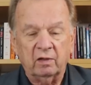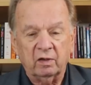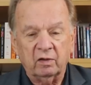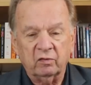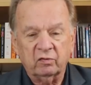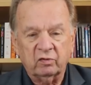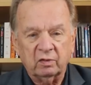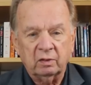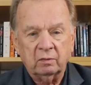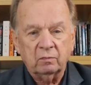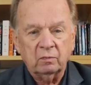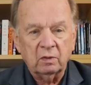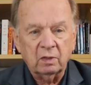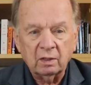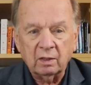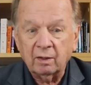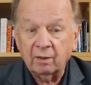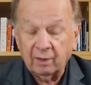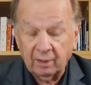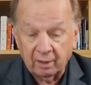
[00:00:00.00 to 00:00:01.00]
this,
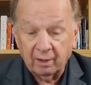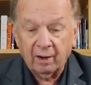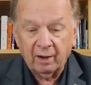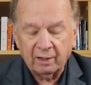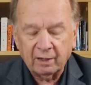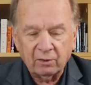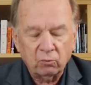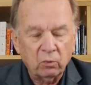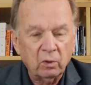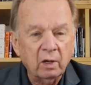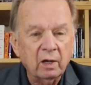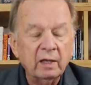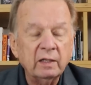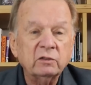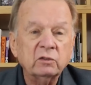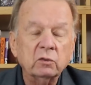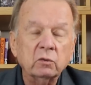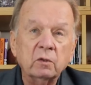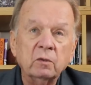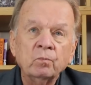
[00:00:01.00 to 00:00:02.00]
and I can
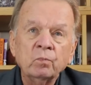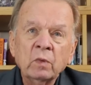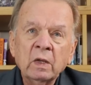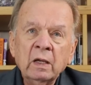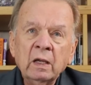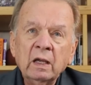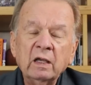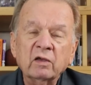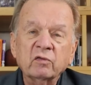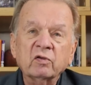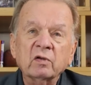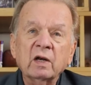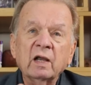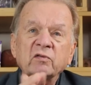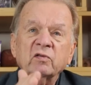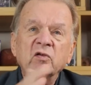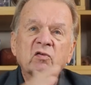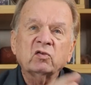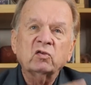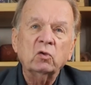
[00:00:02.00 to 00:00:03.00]
relate to it, is
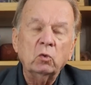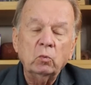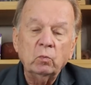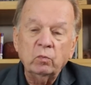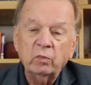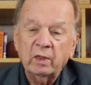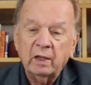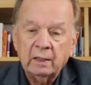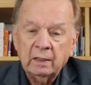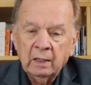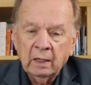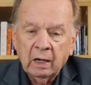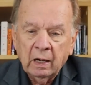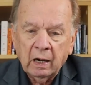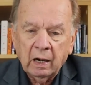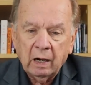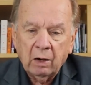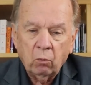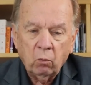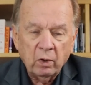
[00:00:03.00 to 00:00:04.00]
let's assume that
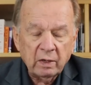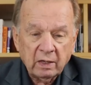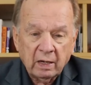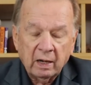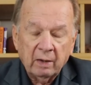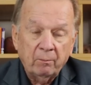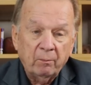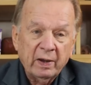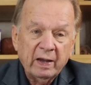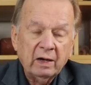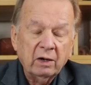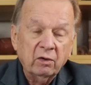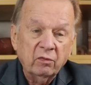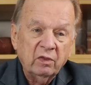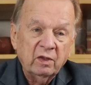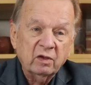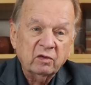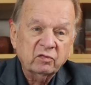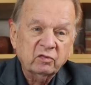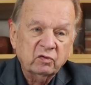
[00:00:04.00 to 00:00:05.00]
we compare
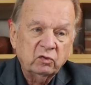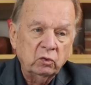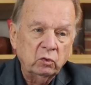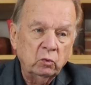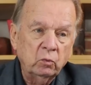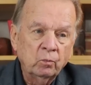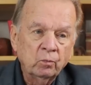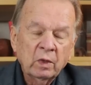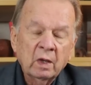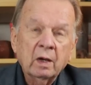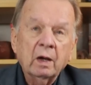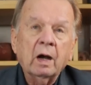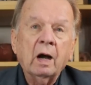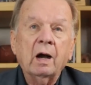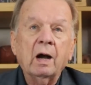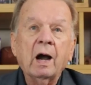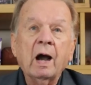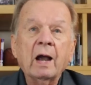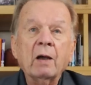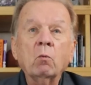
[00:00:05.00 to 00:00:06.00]
this to,
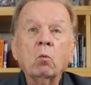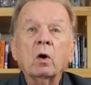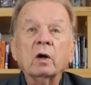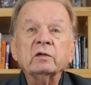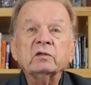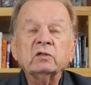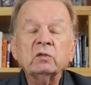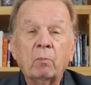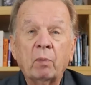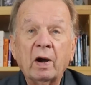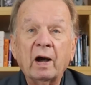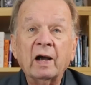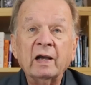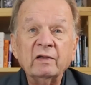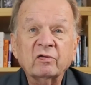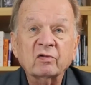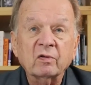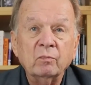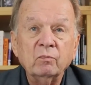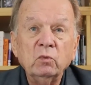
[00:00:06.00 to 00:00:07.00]
I want to
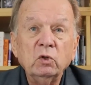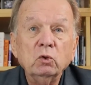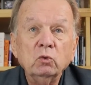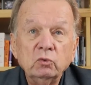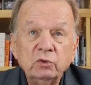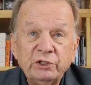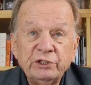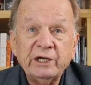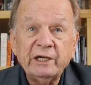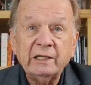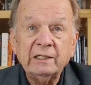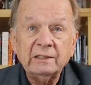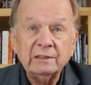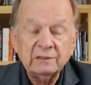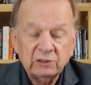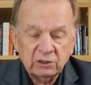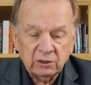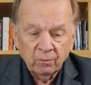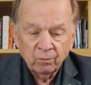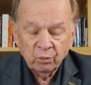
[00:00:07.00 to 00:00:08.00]
buy some new
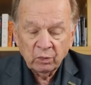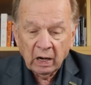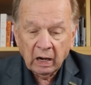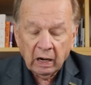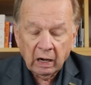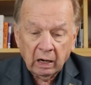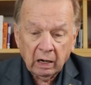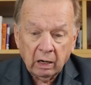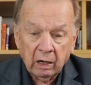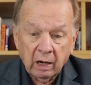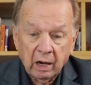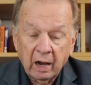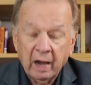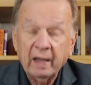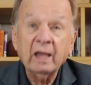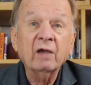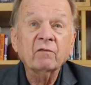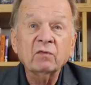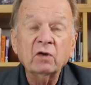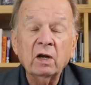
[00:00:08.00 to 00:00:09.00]
jeans.
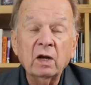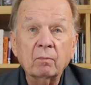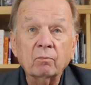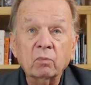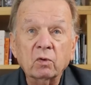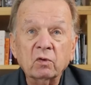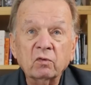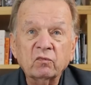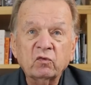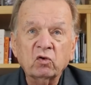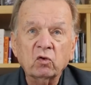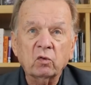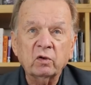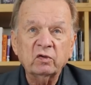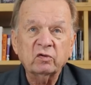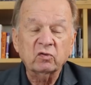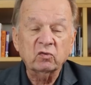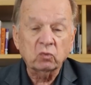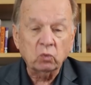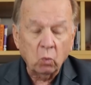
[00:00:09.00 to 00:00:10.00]
I have a number of
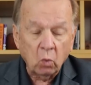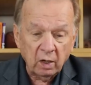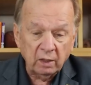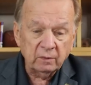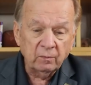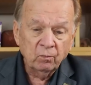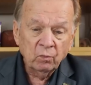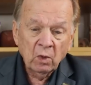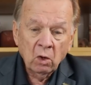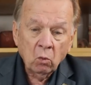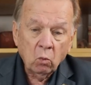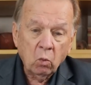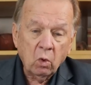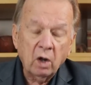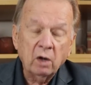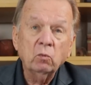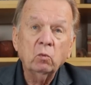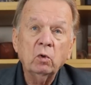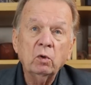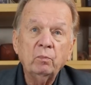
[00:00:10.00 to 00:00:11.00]
choices. One
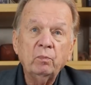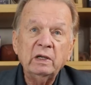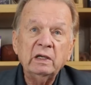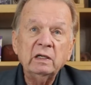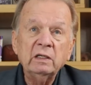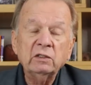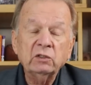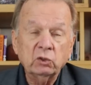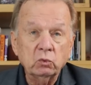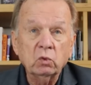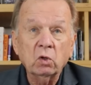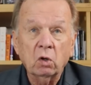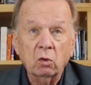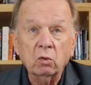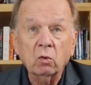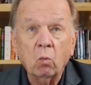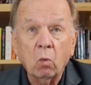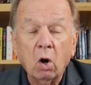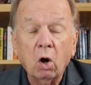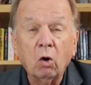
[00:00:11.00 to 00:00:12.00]
would be to go
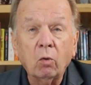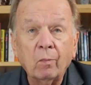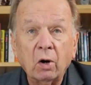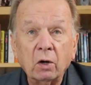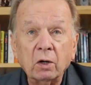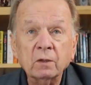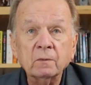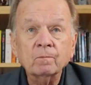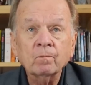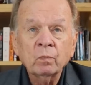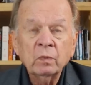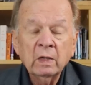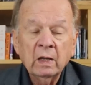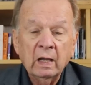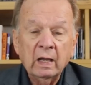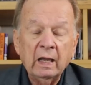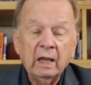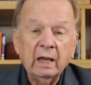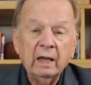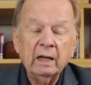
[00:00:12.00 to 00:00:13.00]
to Walmart
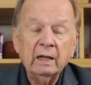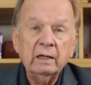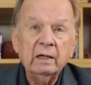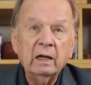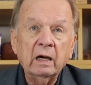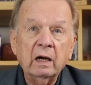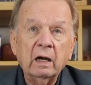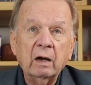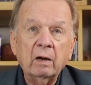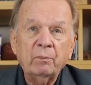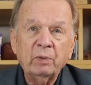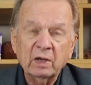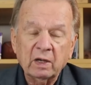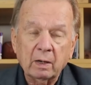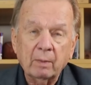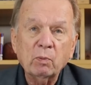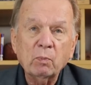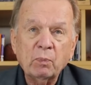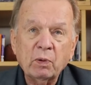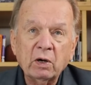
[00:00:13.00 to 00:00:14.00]
and pick
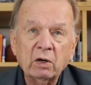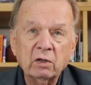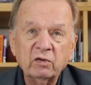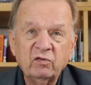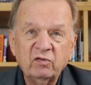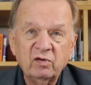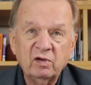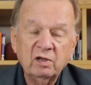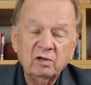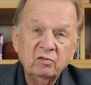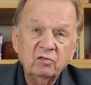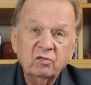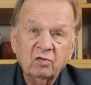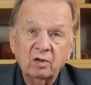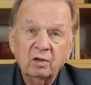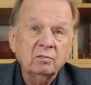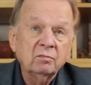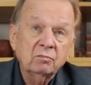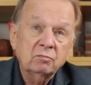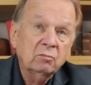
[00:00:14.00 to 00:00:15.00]
up a pair of jeans
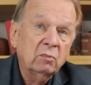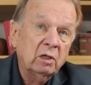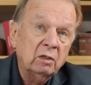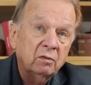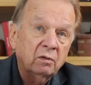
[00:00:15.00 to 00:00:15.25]
and